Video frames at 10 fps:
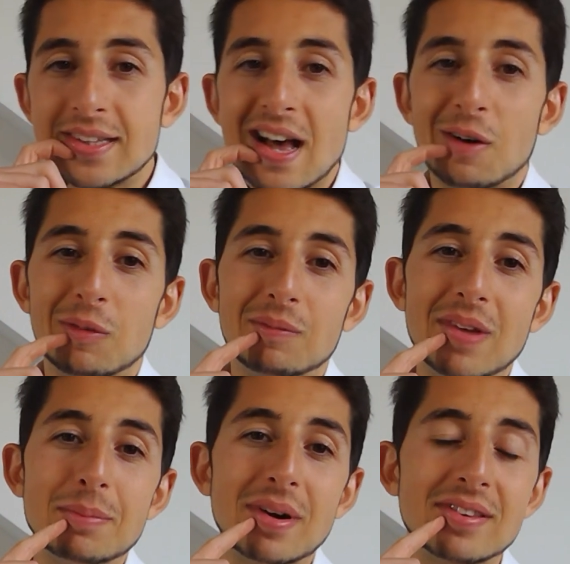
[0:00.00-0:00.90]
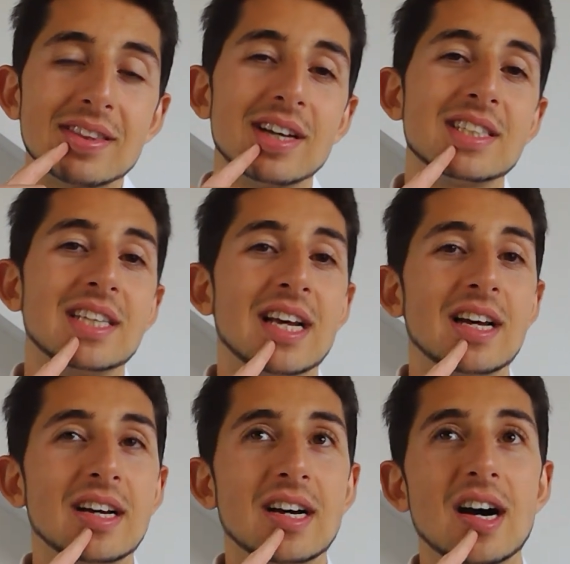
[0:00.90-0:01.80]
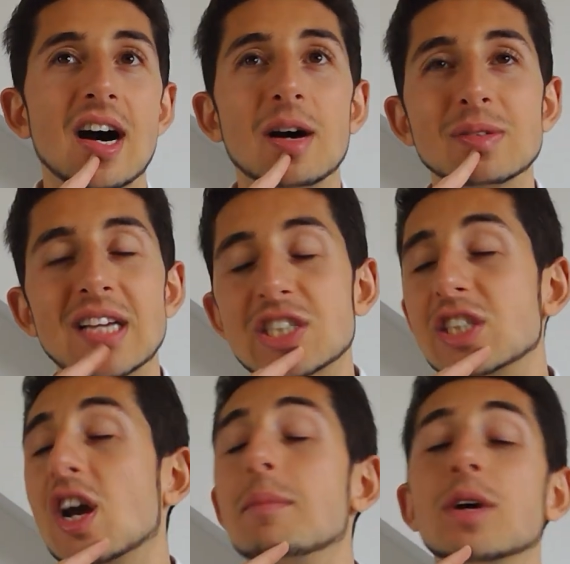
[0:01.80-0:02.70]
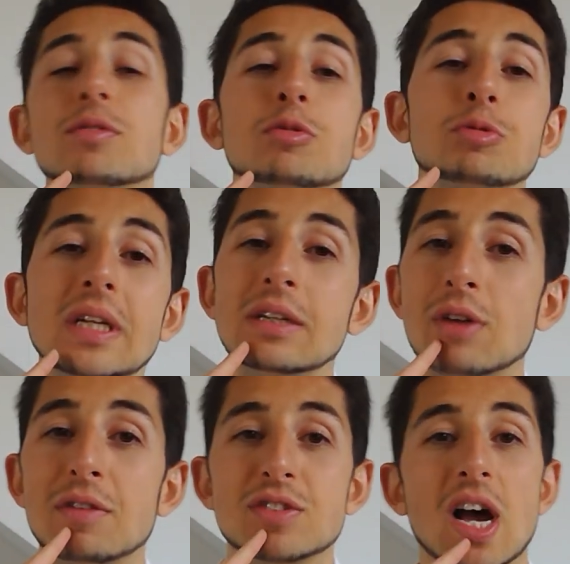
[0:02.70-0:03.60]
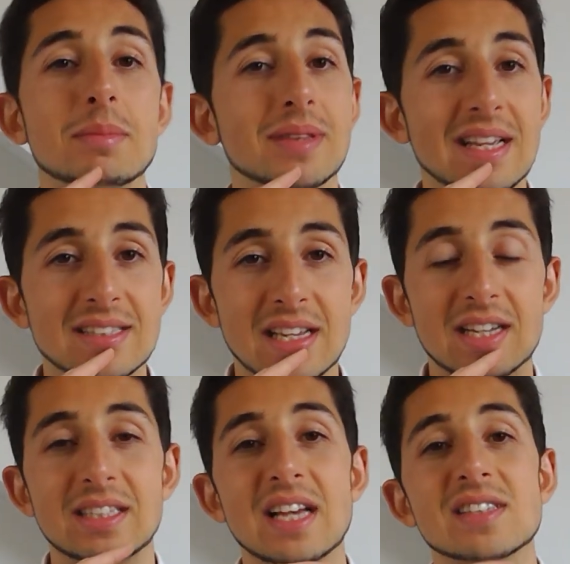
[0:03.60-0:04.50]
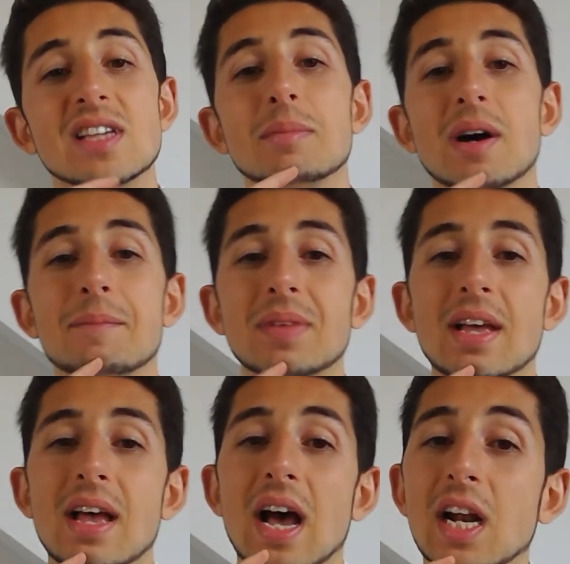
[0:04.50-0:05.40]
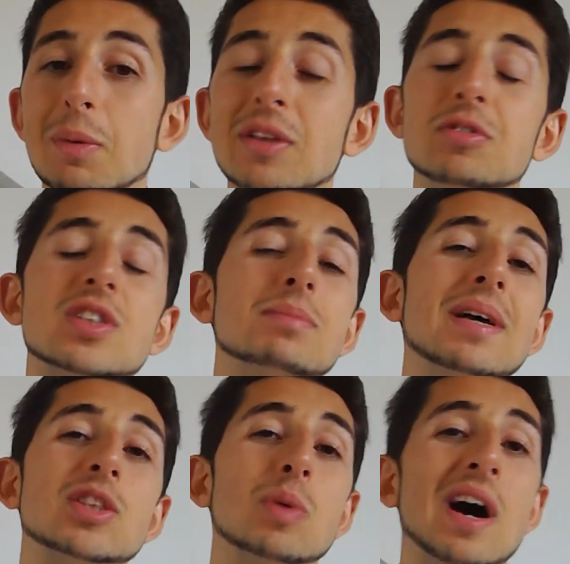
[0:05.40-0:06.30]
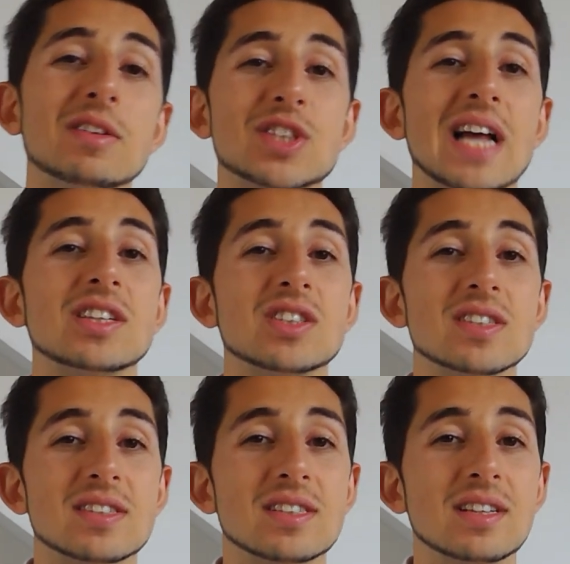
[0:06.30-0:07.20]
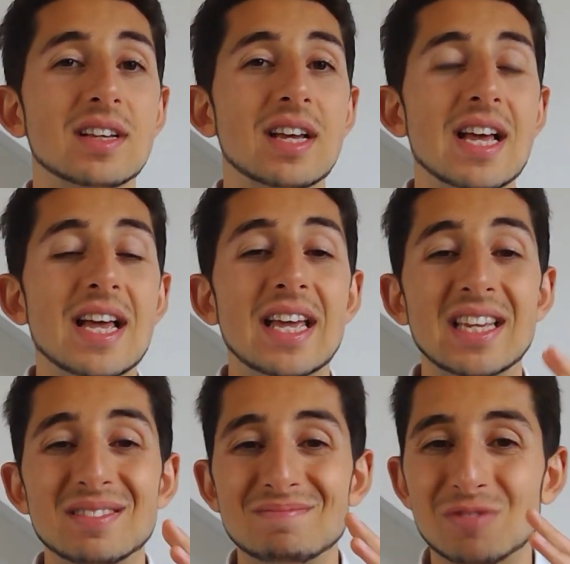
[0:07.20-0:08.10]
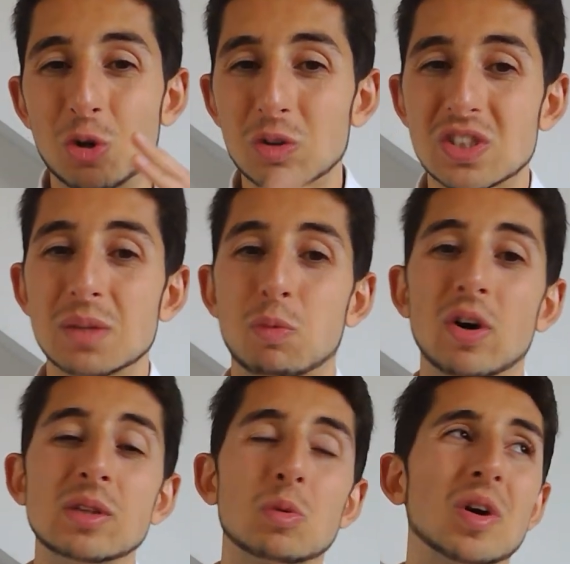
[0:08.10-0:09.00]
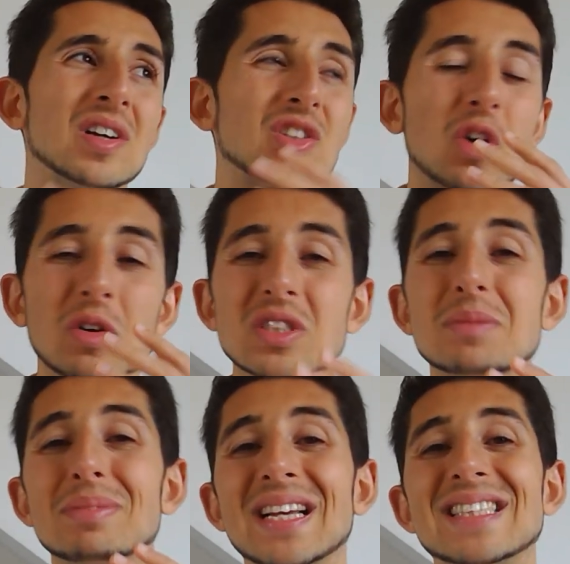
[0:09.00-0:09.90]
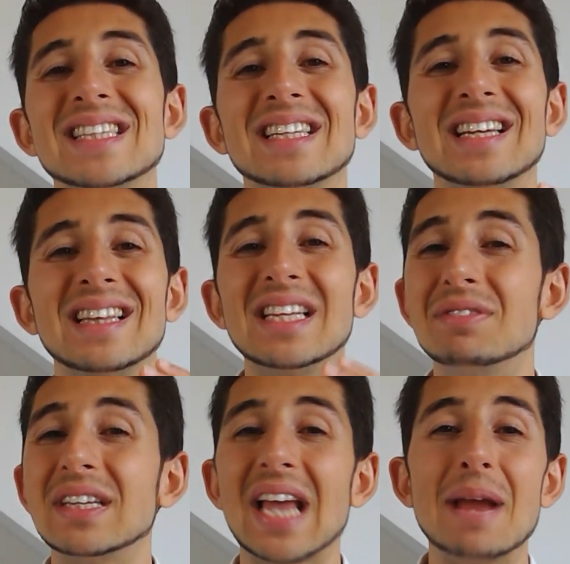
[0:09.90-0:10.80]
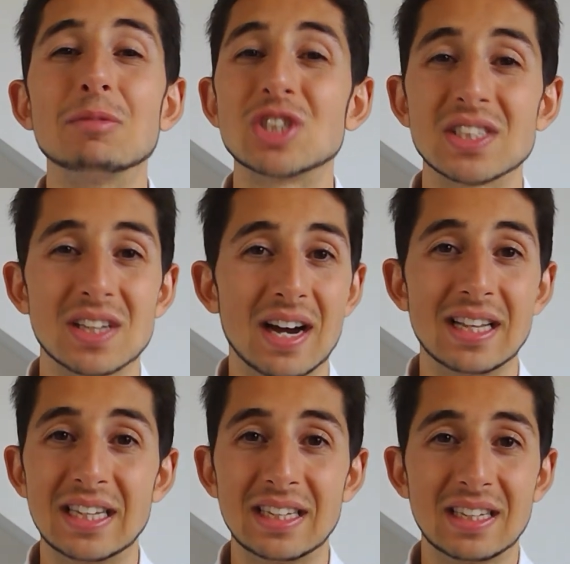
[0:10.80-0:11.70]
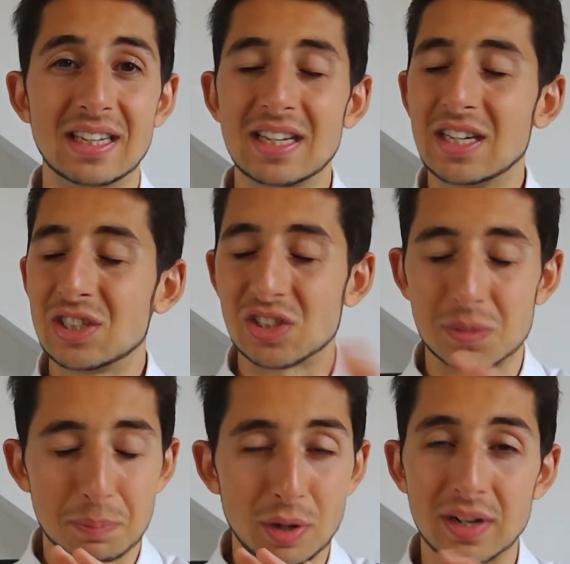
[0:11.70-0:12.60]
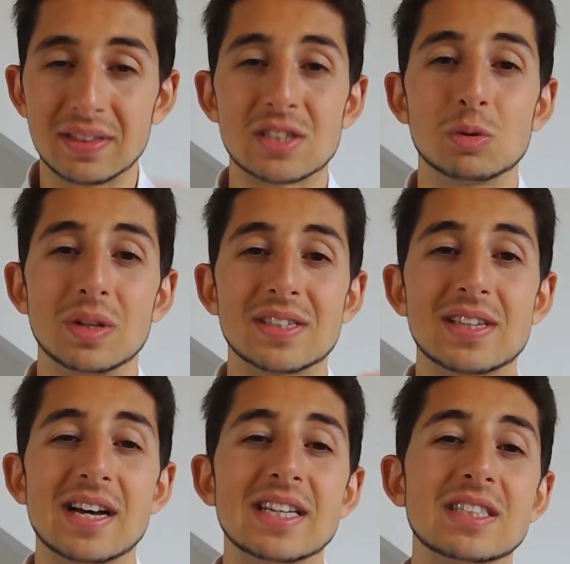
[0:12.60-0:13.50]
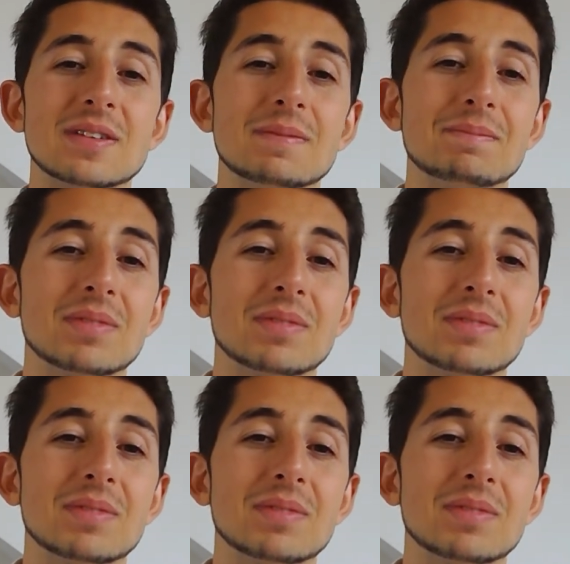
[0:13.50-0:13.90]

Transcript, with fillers: Now, in my third year, I was actually coming off a really rough time in that second year summer, and I went through some mental health challenges. It got to the point where I was contemplating leaving Cambridge entirely, just putting this all aside.